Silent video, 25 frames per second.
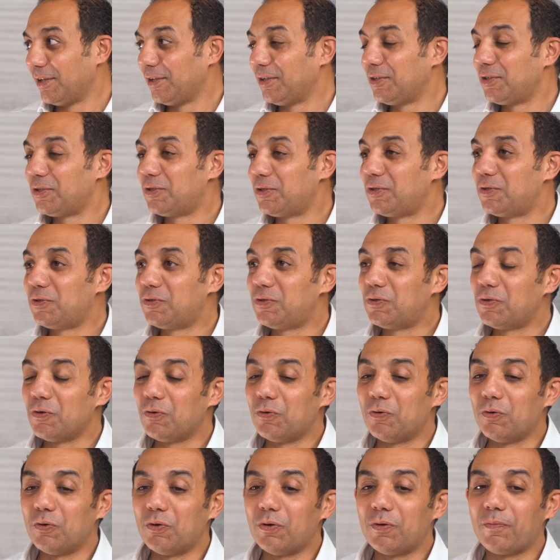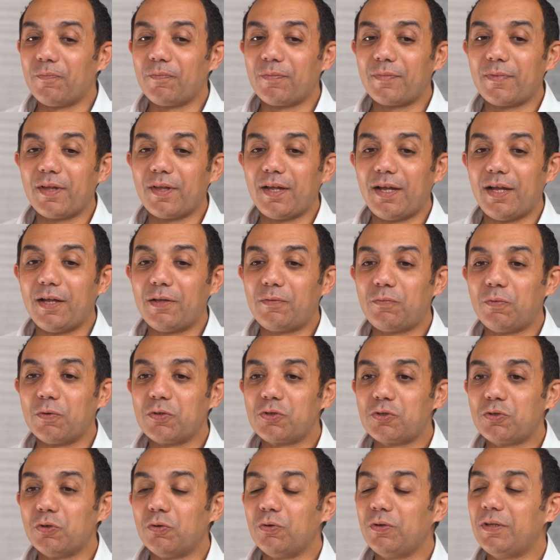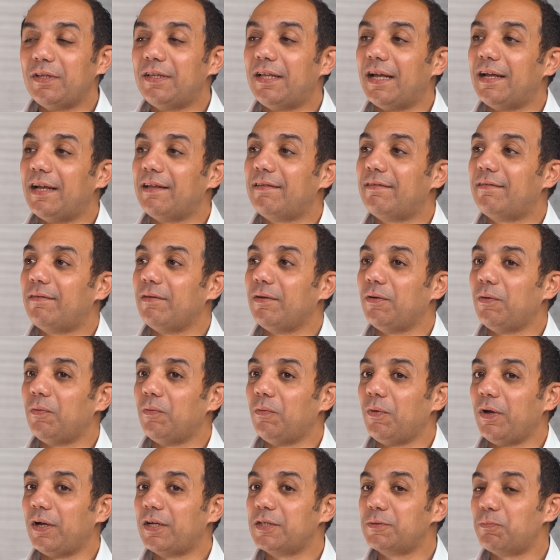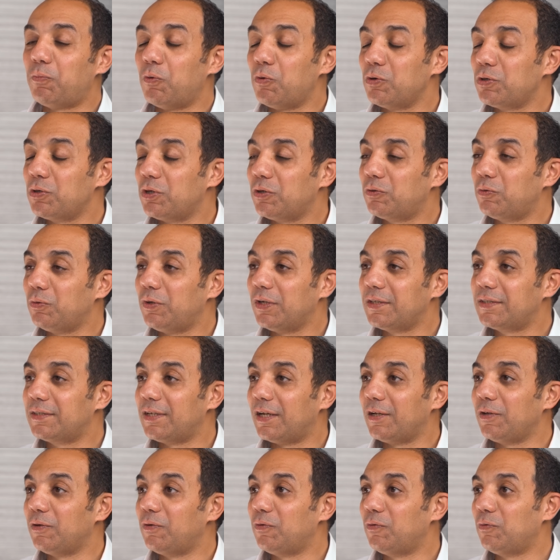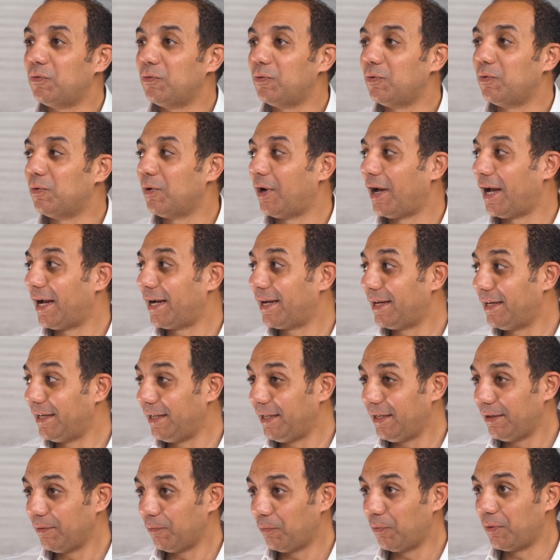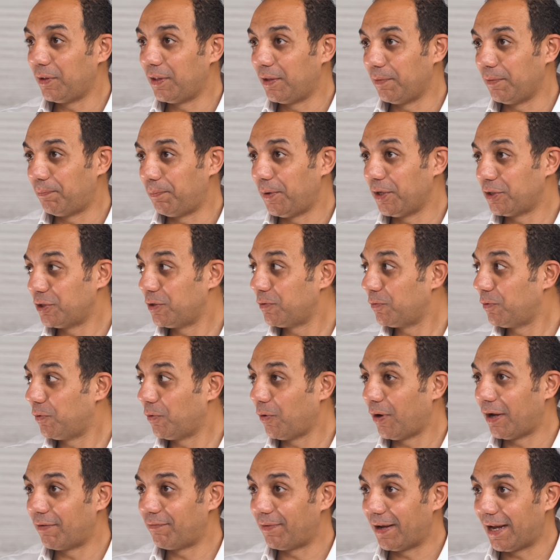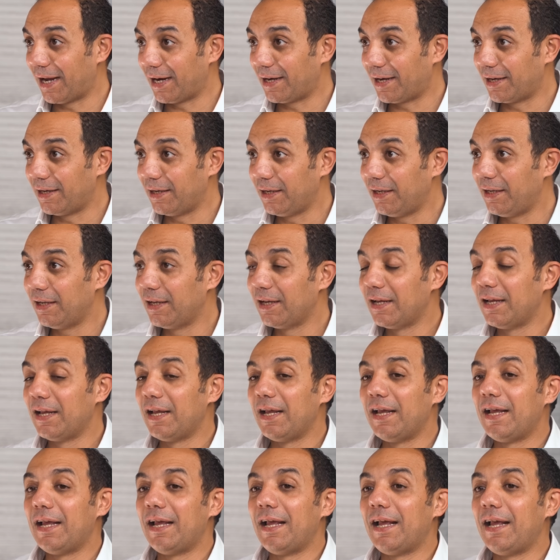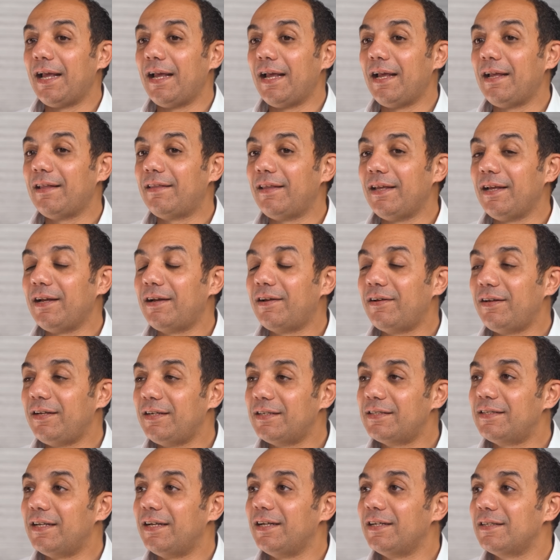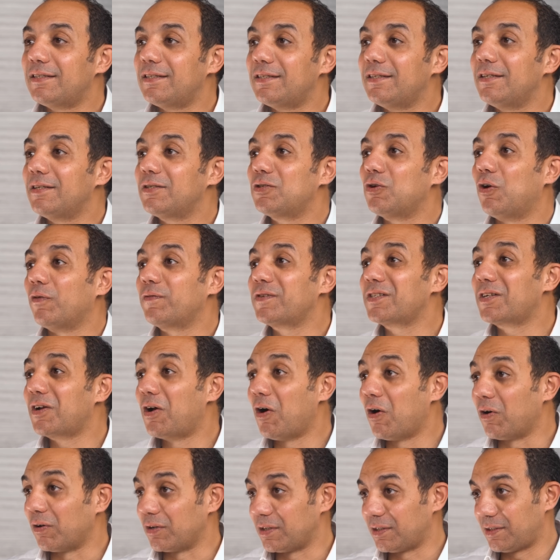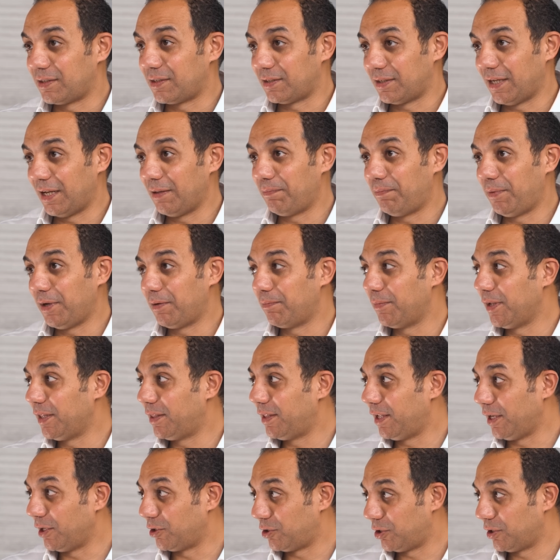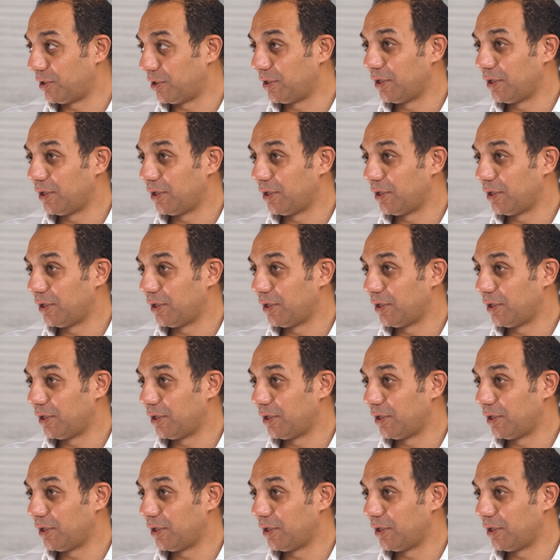So it was shown that exposure to the sun to acne, with the patient who have acne, it increased the incidence of scars and pigmentation.